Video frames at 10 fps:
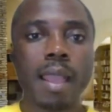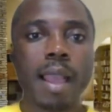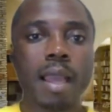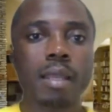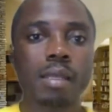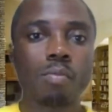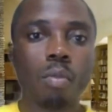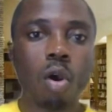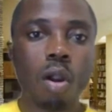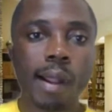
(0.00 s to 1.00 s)
And
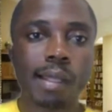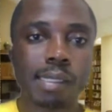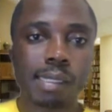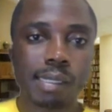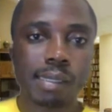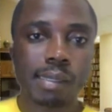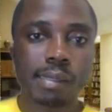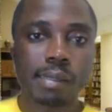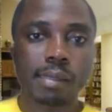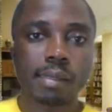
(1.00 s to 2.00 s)
more
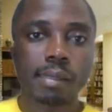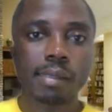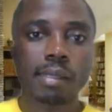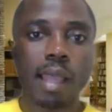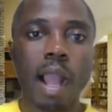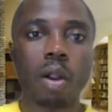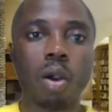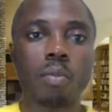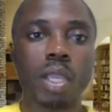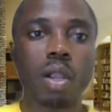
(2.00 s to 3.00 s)
countries are
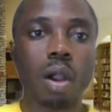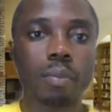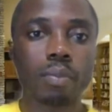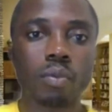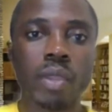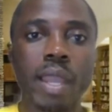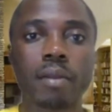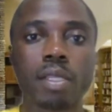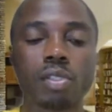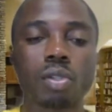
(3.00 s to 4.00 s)
coming up. We are
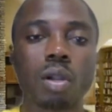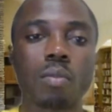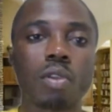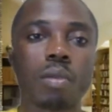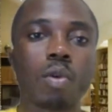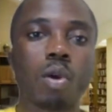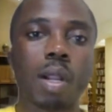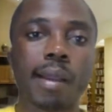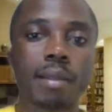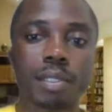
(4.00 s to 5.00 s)
going to come with more
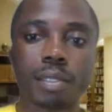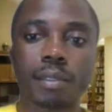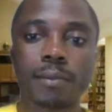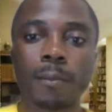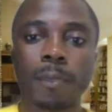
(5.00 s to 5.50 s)
countries.